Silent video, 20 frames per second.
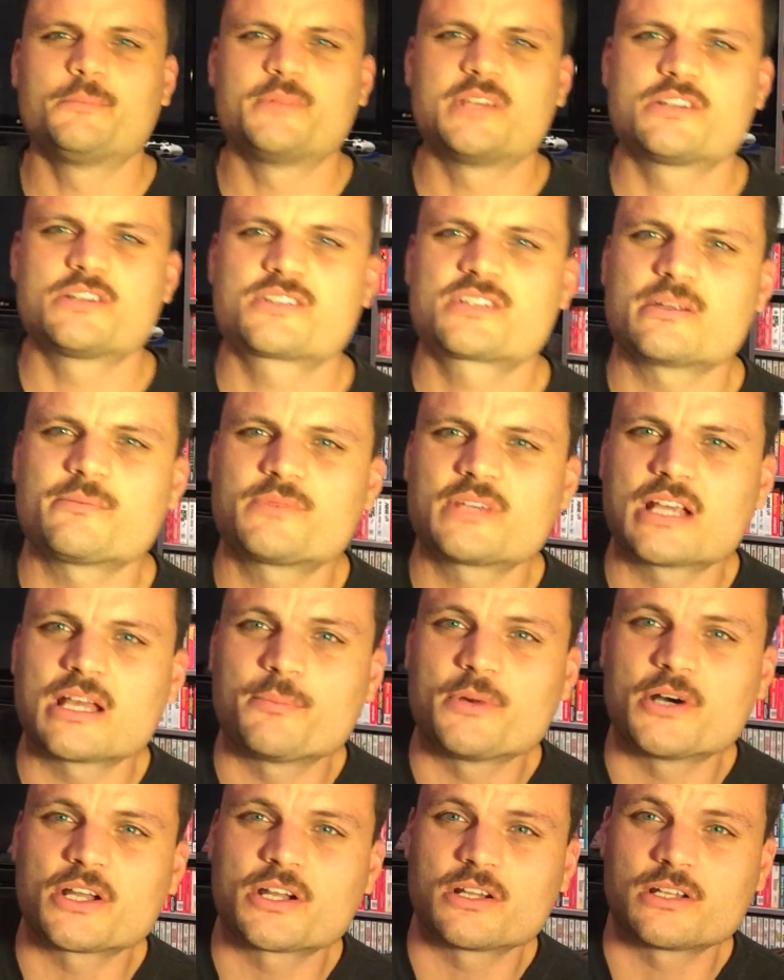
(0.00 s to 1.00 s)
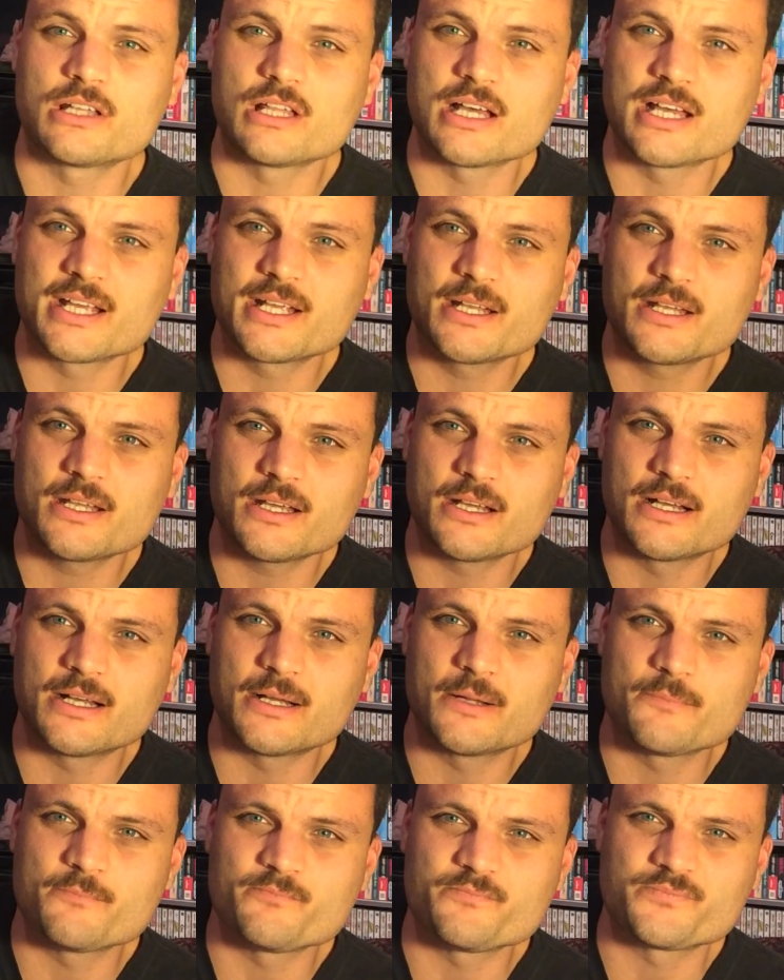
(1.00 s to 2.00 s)
Here's something I bought online.
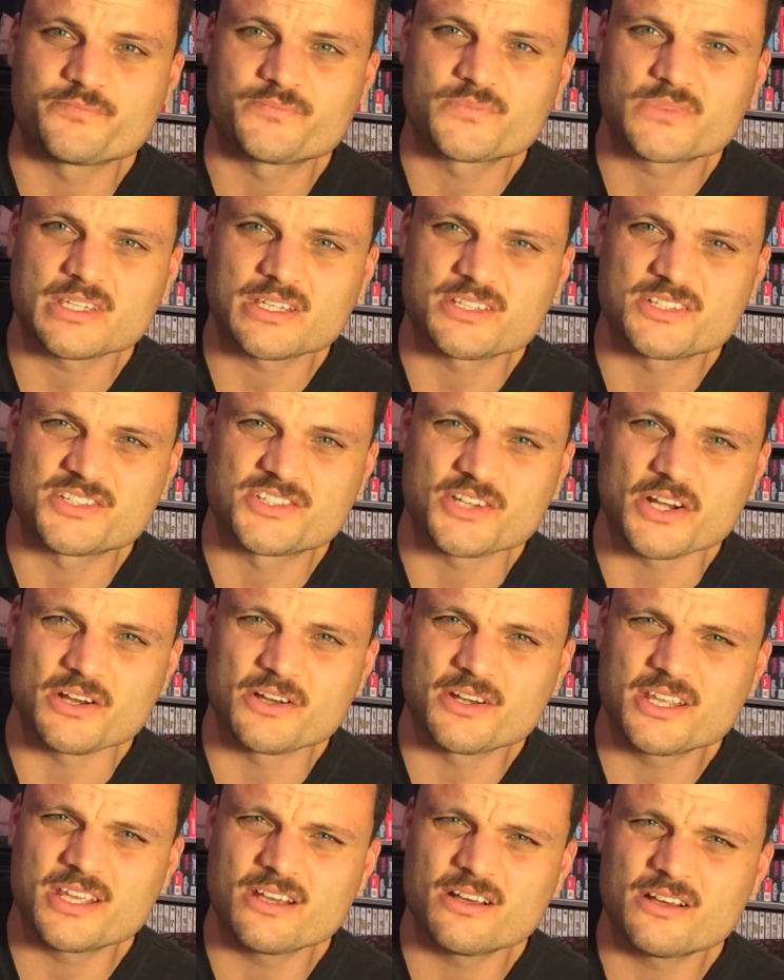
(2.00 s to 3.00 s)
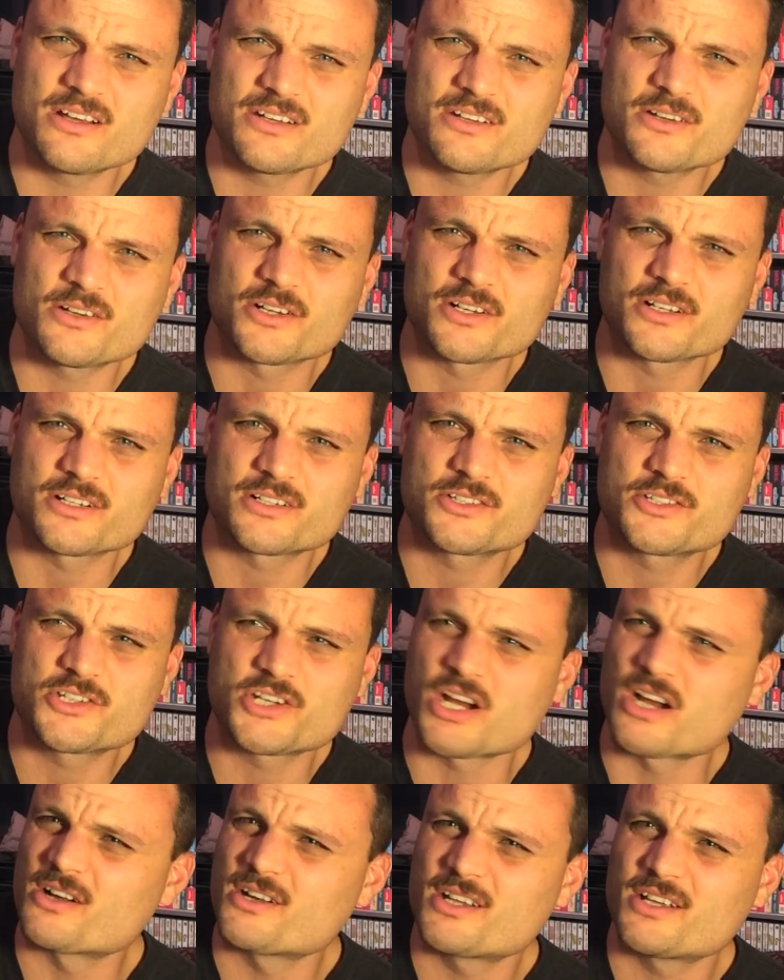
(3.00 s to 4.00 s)
Zardion or
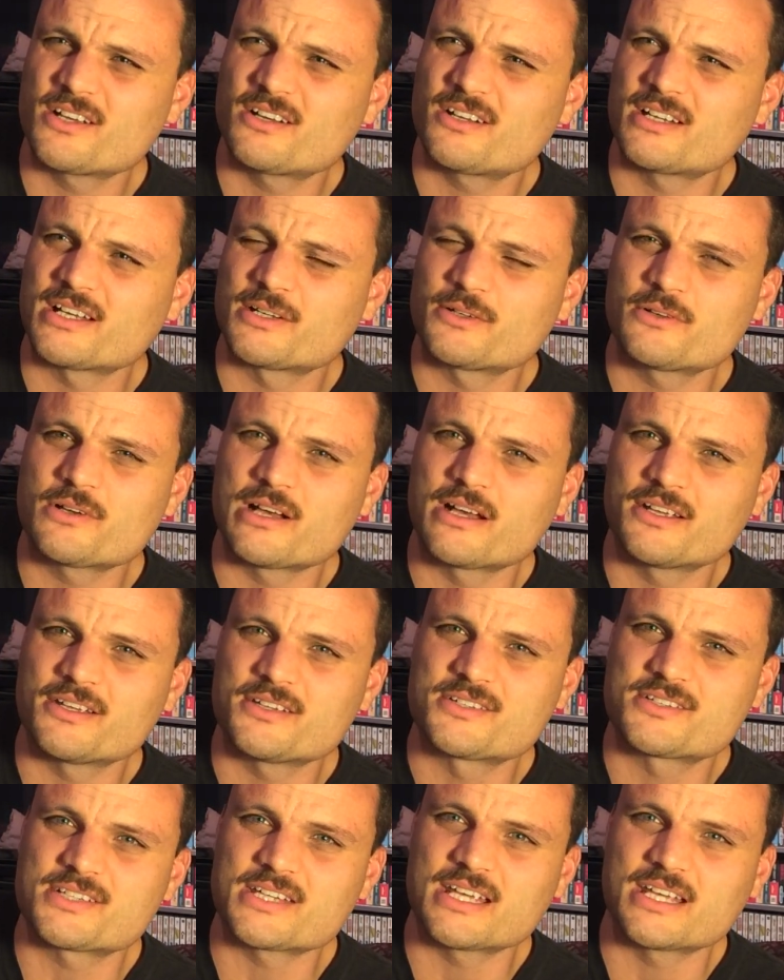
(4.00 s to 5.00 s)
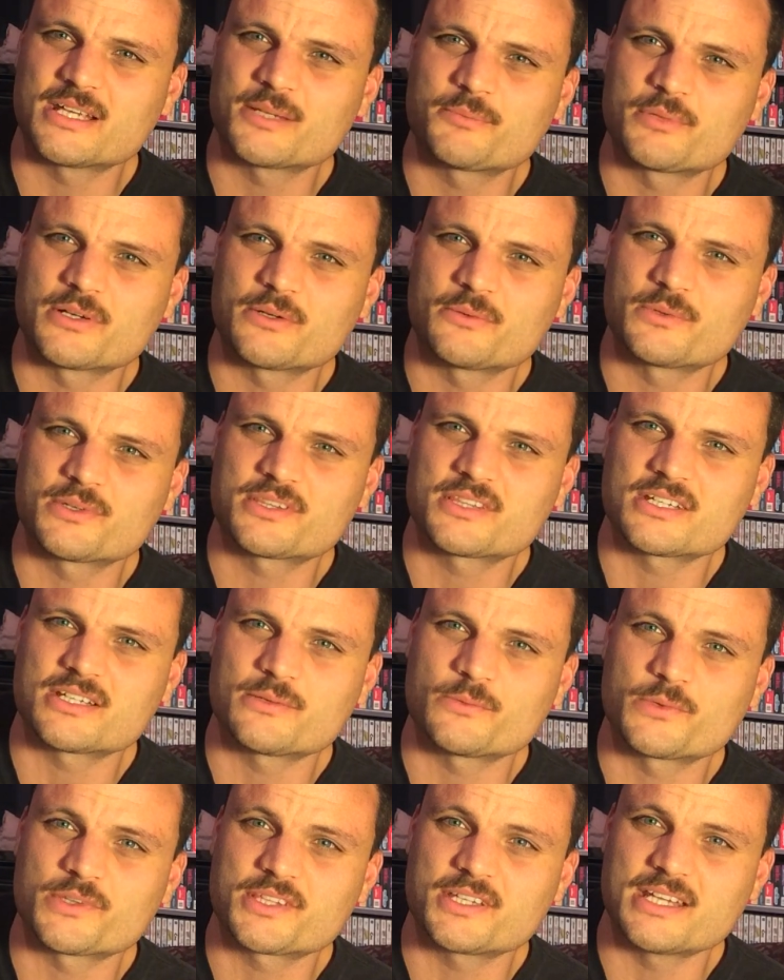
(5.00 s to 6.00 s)
Chardion. I don't know how you say it, but with
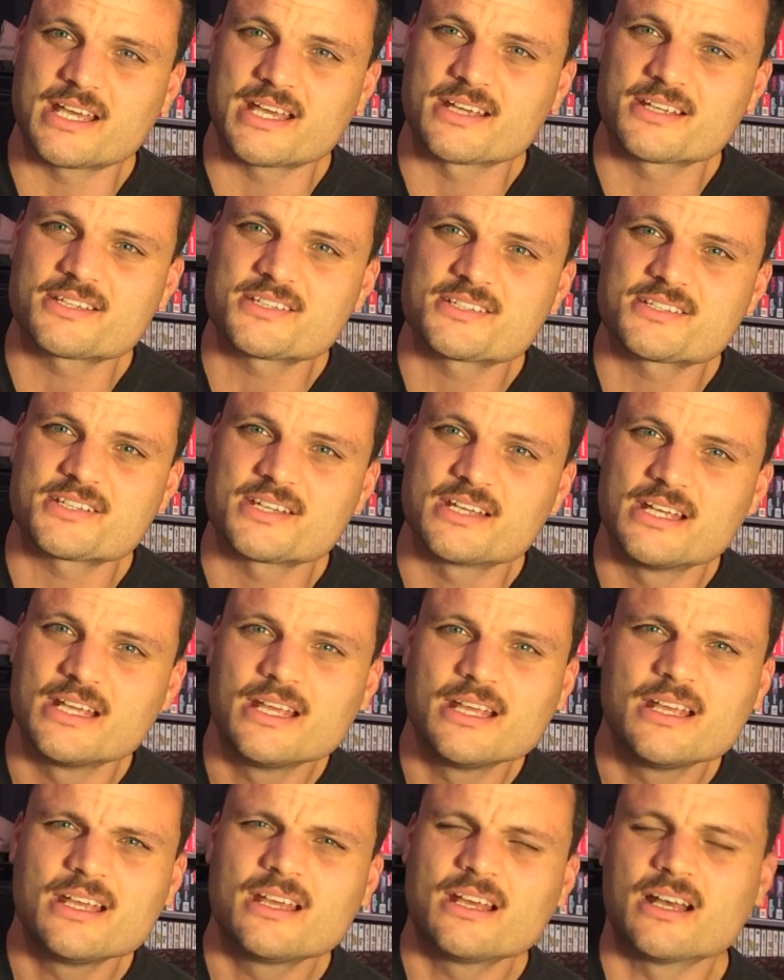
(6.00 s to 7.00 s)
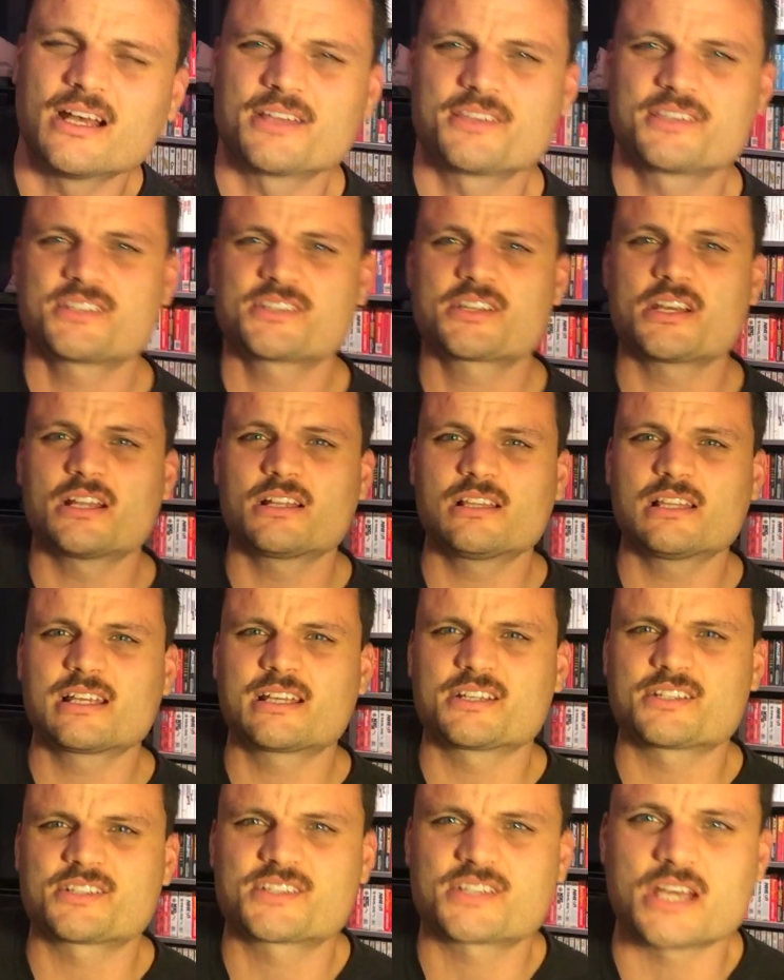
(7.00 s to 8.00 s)
an X. This is kind of
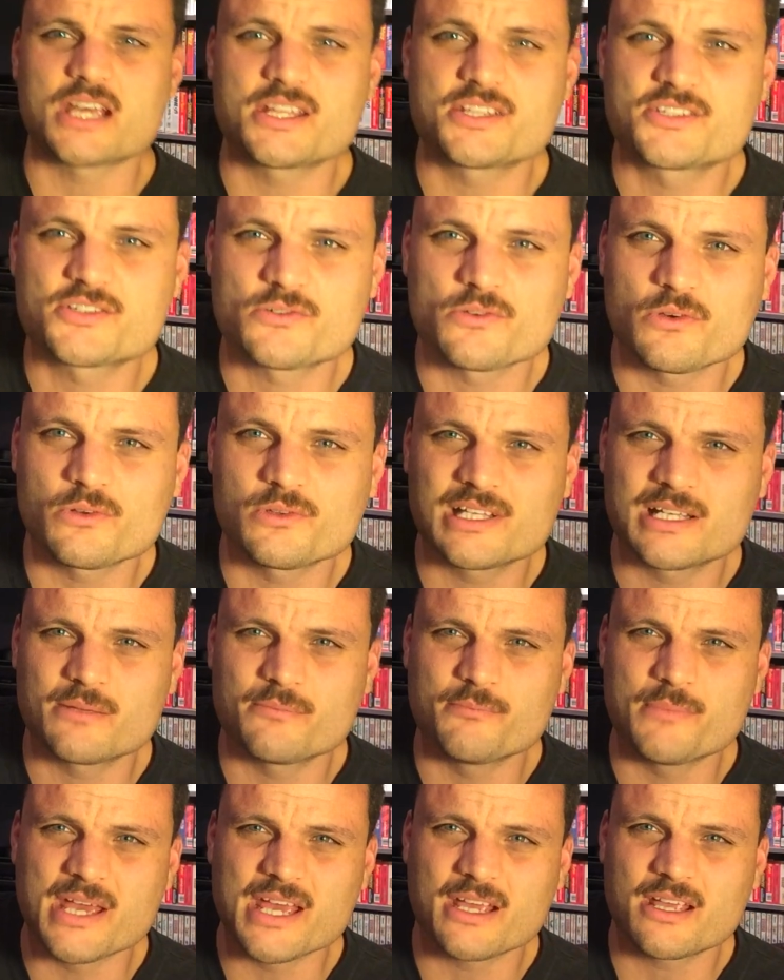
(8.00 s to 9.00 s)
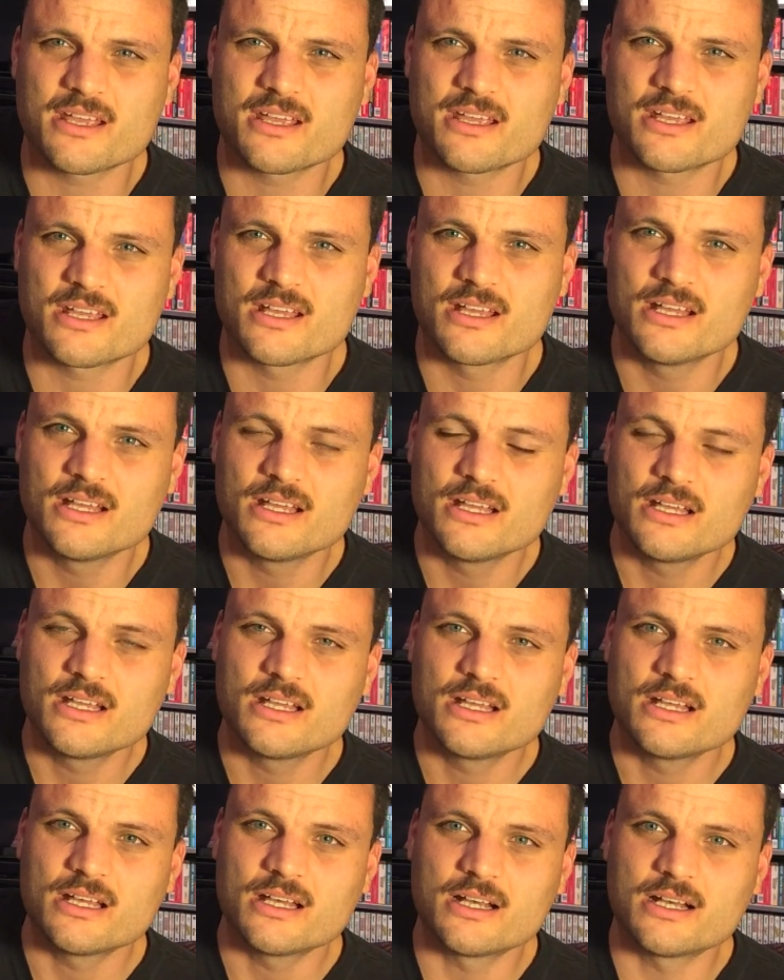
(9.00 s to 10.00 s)
like a side-scrolling mech
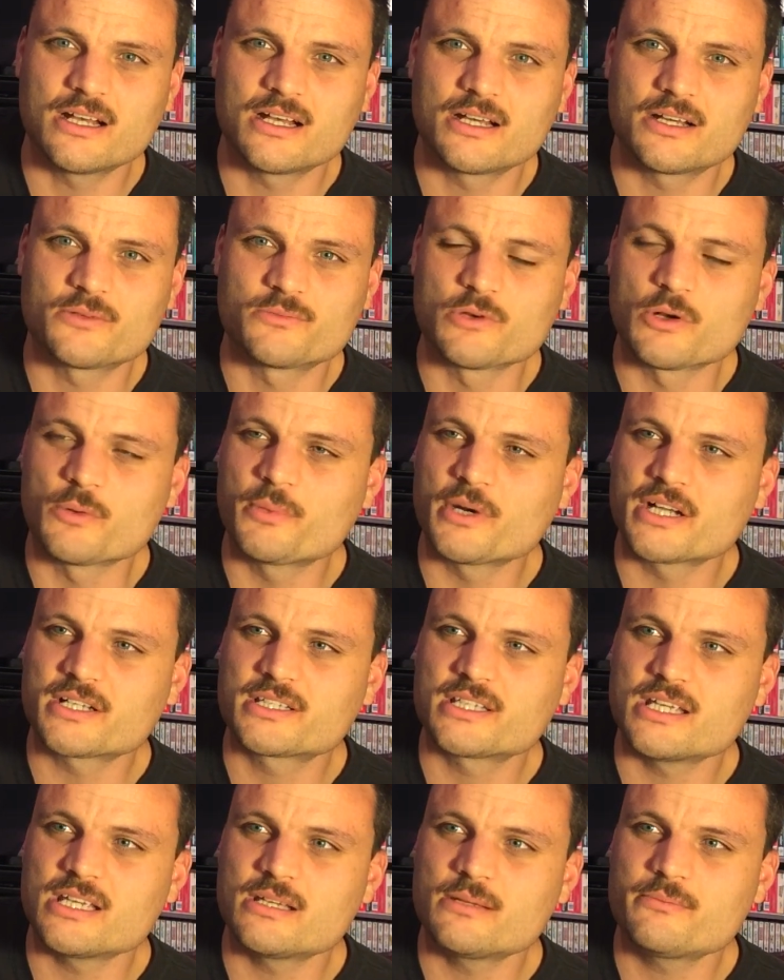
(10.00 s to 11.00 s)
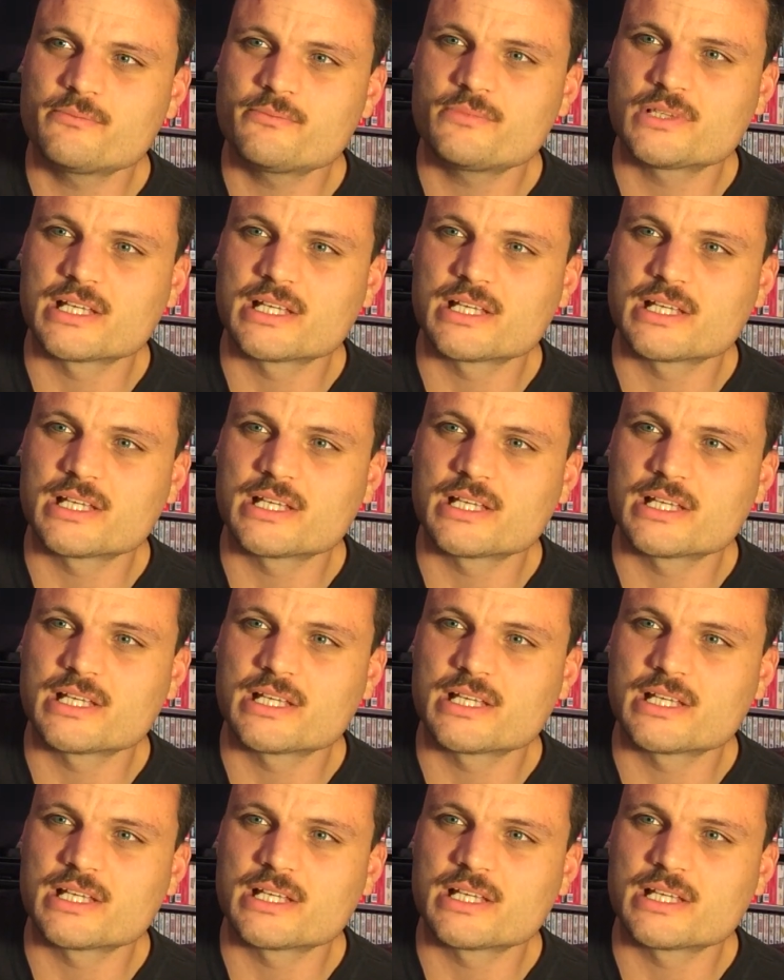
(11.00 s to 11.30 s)
robot game.